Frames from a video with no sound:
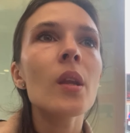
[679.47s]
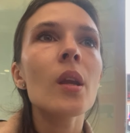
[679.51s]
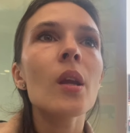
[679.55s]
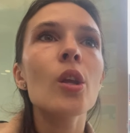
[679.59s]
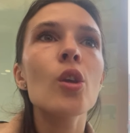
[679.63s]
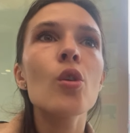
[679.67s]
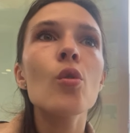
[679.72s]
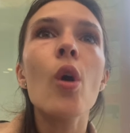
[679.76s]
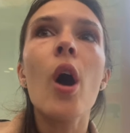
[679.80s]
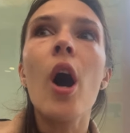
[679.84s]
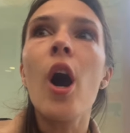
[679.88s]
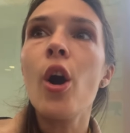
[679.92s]

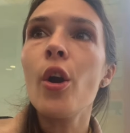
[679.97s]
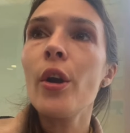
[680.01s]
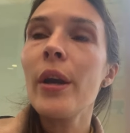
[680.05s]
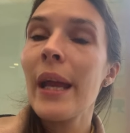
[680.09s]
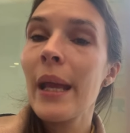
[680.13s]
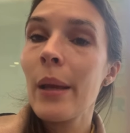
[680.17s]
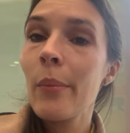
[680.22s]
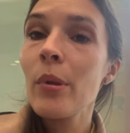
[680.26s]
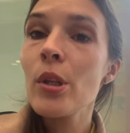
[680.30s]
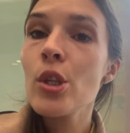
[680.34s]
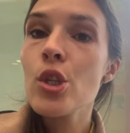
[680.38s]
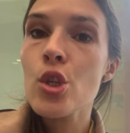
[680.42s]
you are
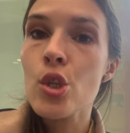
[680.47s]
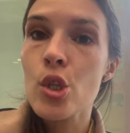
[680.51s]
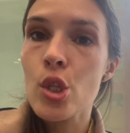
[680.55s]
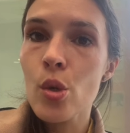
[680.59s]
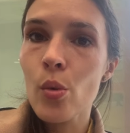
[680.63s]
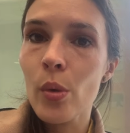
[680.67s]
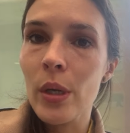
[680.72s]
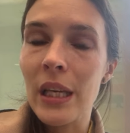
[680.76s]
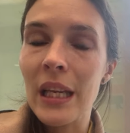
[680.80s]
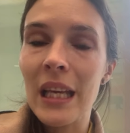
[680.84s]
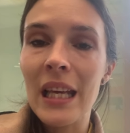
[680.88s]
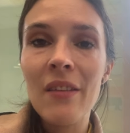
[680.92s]
able to
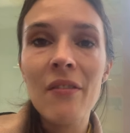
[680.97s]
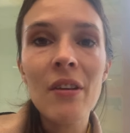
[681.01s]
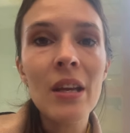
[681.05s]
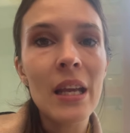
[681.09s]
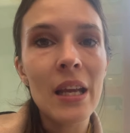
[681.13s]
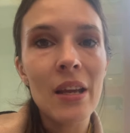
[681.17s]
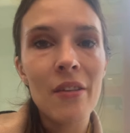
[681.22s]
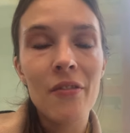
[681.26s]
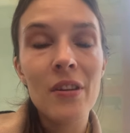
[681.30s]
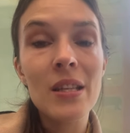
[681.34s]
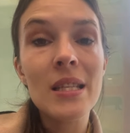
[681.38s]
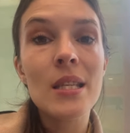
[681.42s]
do it even
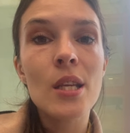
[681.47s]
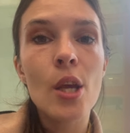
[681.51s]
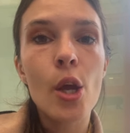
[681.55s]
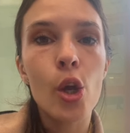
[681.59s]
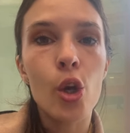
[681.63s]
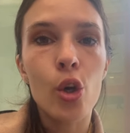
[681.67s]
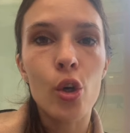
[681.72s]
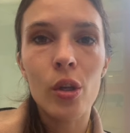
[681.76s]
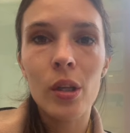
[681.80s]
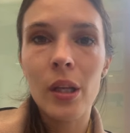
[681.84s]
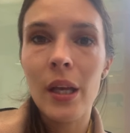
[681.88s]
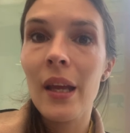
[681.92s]
if it's
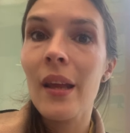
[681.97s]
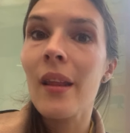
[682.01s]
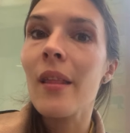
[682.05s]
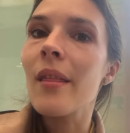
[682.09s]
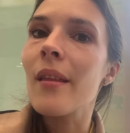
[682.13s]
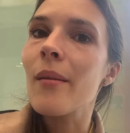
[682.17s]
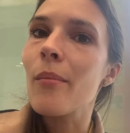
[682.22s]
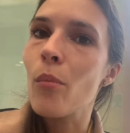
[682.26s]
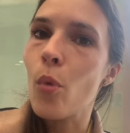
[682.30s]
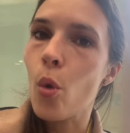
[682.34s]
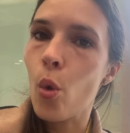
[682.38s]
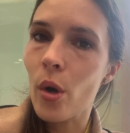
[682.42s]
early in
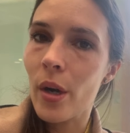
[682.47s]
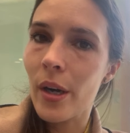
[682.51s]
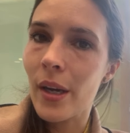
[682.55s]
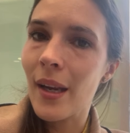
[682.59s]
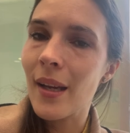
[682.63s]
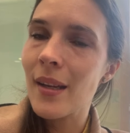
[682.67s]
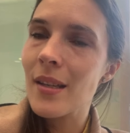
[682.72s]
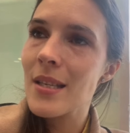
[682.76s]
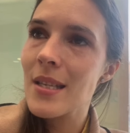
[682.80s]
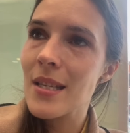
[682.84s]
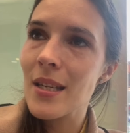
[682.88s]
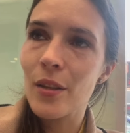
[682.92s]
the
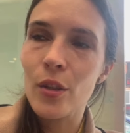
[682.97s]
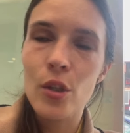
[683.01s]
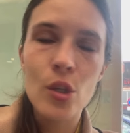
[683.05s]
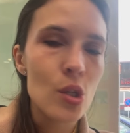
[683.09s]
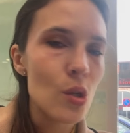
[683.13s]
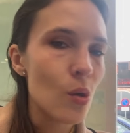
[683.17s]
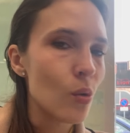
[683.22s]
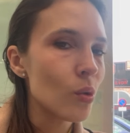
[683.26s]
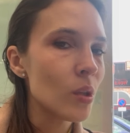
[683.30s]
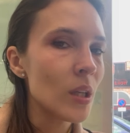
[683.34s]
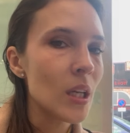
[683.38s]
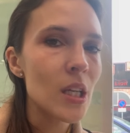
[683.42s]
morning. Still, you
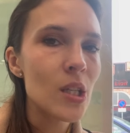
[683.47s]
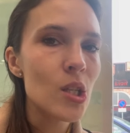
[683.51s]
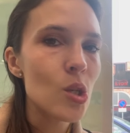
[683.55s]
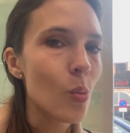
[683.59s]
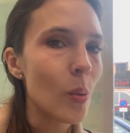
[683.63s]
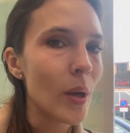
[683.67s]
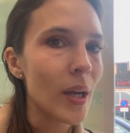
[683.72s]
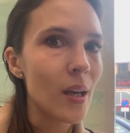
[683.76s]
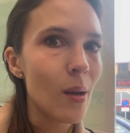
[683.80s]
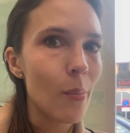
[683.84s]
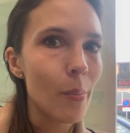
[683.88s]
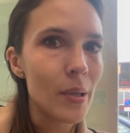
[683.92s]
don't need to
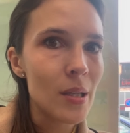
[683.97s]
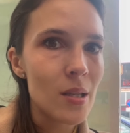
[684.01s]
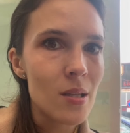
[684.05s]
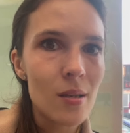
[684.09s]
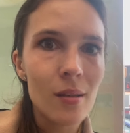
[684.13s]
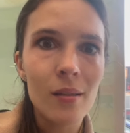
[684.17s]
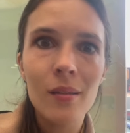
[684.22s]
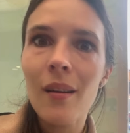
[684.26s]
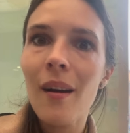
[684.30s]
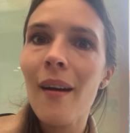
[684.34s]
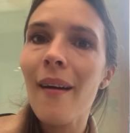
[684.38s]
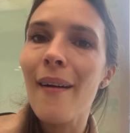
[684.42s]
wait up
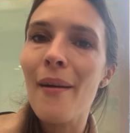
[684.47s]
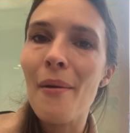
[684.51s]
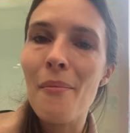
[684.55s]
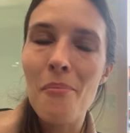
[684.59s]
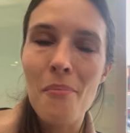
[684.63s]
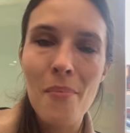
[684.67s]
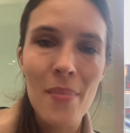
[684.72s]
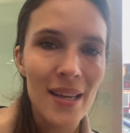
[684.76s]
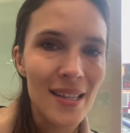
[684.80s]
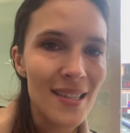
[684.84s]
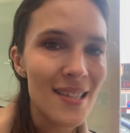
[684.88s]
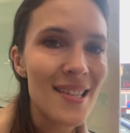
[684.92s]
until
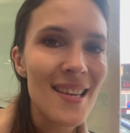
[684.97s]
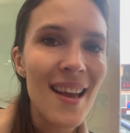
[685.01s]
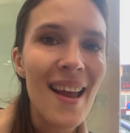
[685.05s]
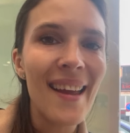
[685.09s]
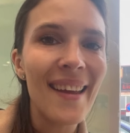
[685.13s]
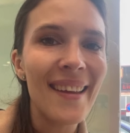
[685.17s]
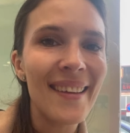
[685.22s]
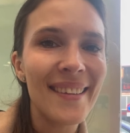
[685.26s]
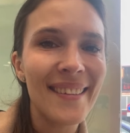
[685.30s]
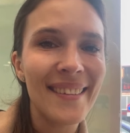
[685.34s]
midday.